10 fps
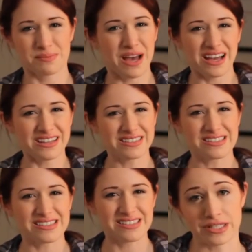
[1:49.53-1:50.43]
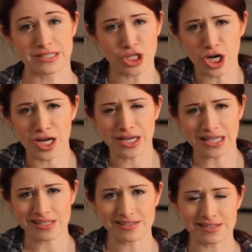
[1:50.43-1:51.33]
smiles for the dog
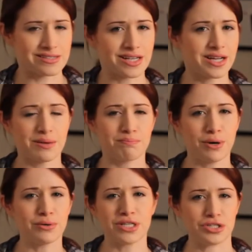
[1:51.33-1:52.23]
and stuck-up pony